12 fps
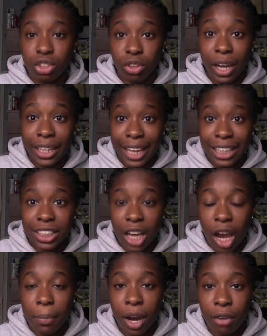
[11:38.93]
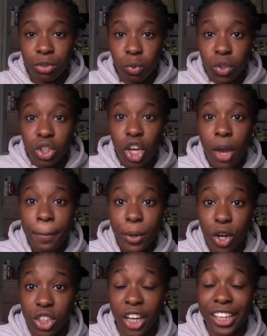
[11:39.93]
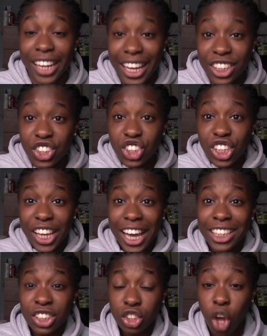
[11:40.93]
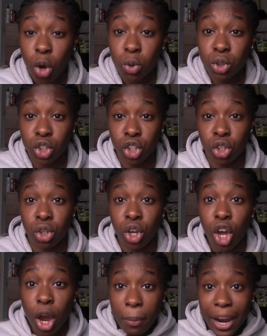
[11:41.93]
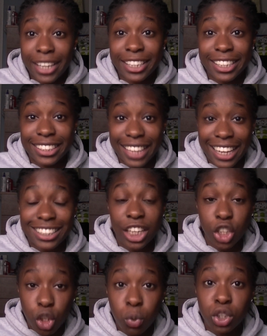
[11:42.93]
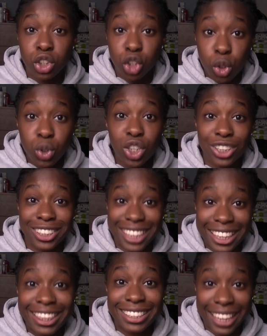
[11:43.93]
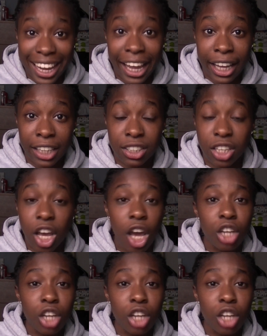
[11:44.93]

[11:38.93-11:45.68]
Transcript: try and gas it up afterwards because unless she has told you prior to the sex that you would you just did the things